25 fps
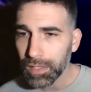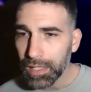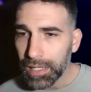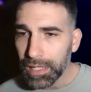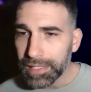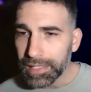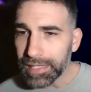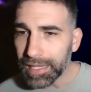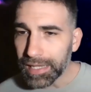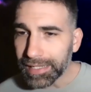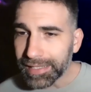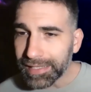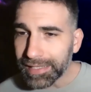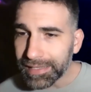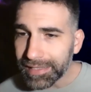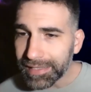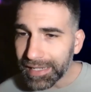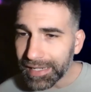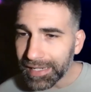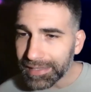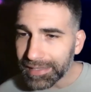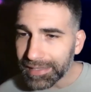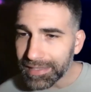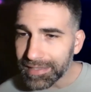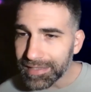Yeah,
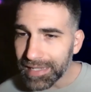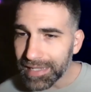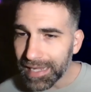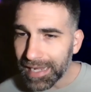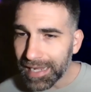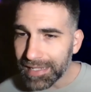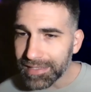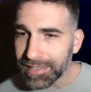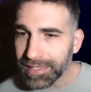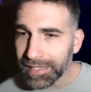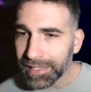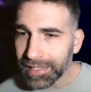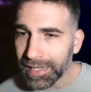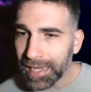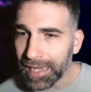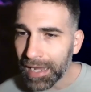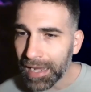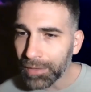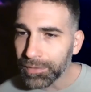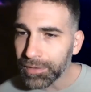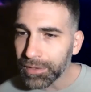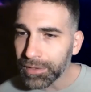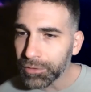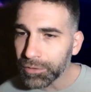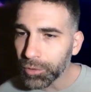Kinat is asking
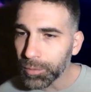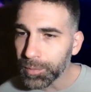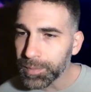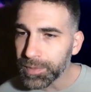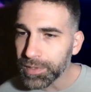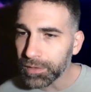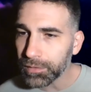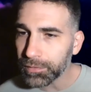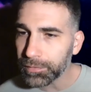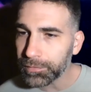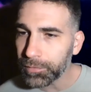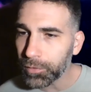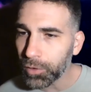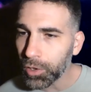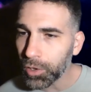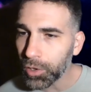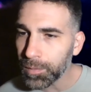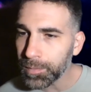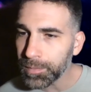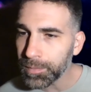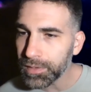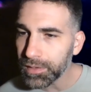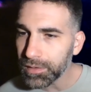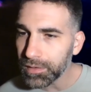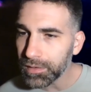how the groups are
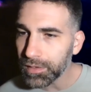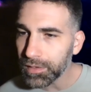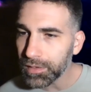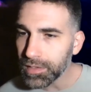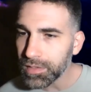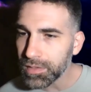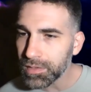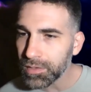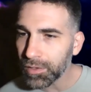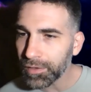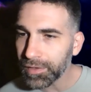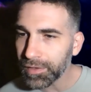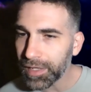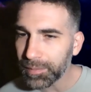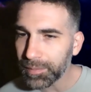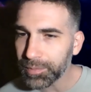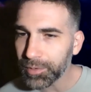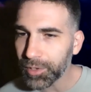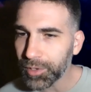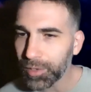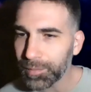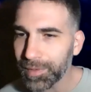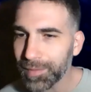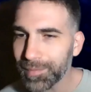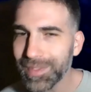formed. Sorry, I
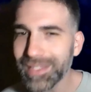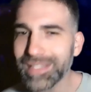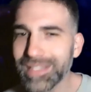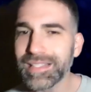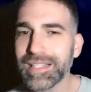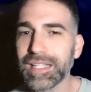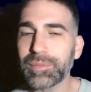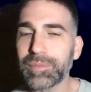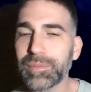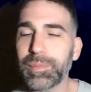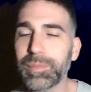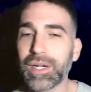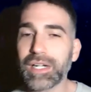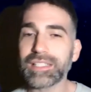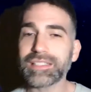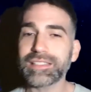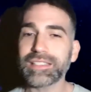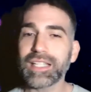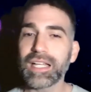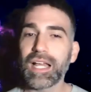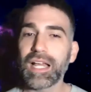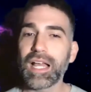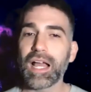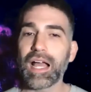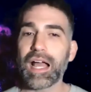probably missed that
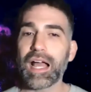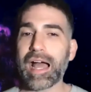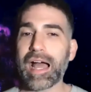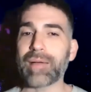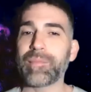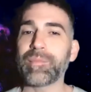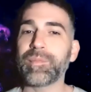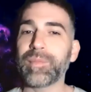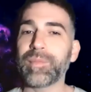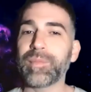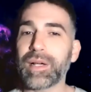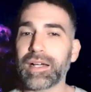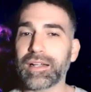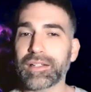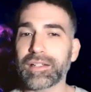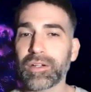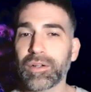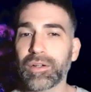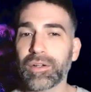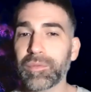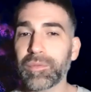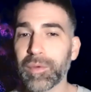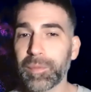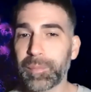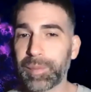part. I'm
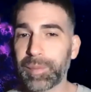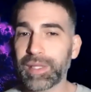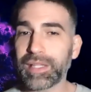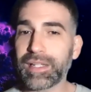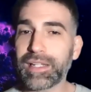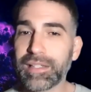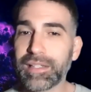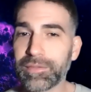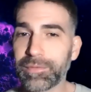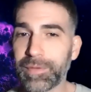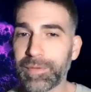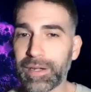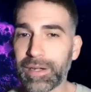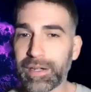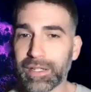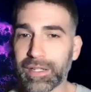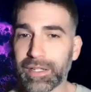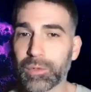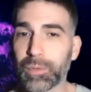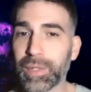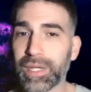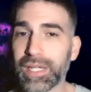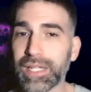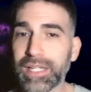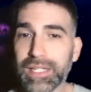going to repeat it very
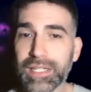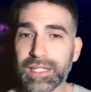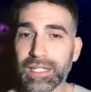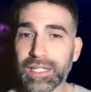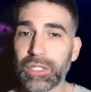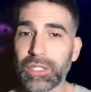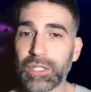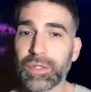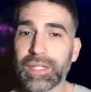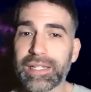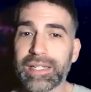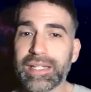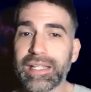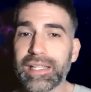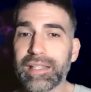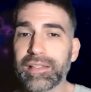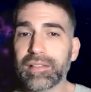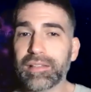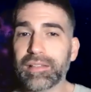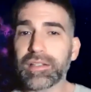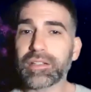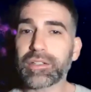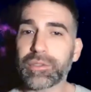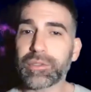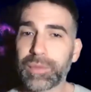quick. You can
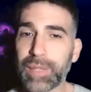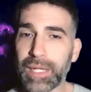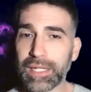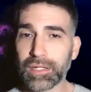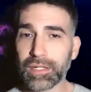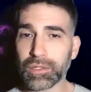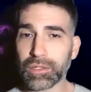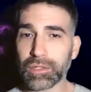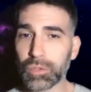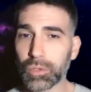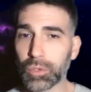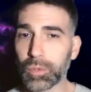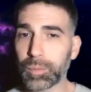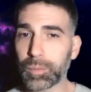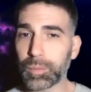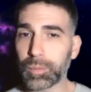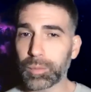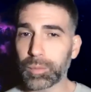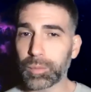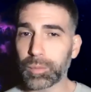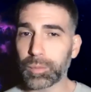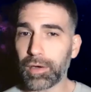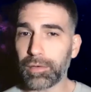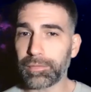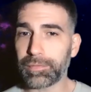either create a group
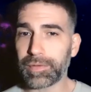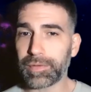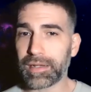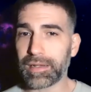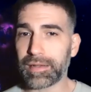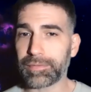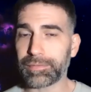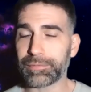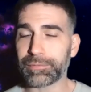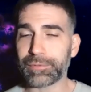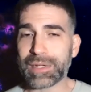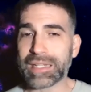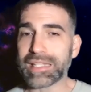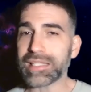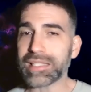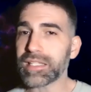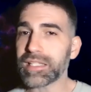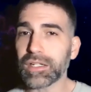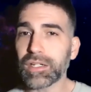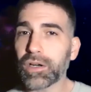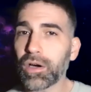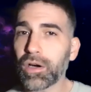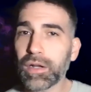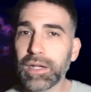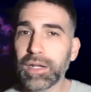of
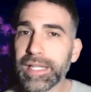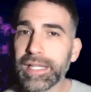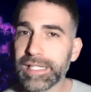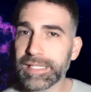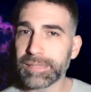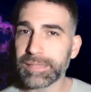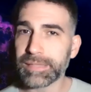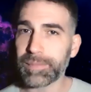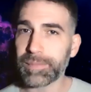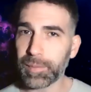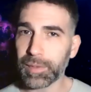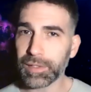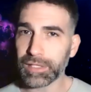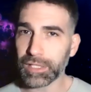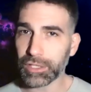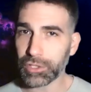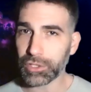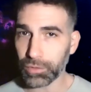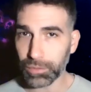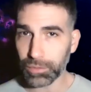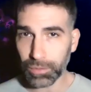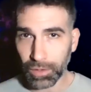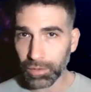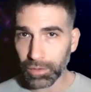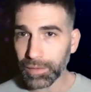friends and colleagues, people
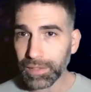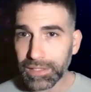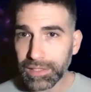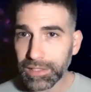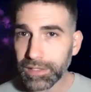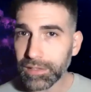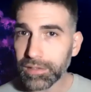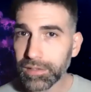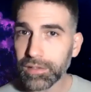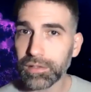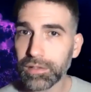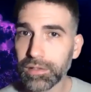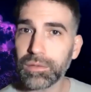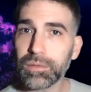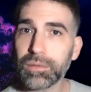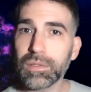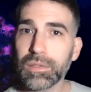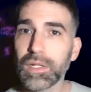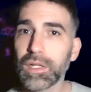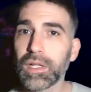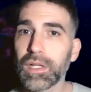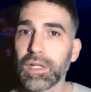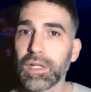that you already know,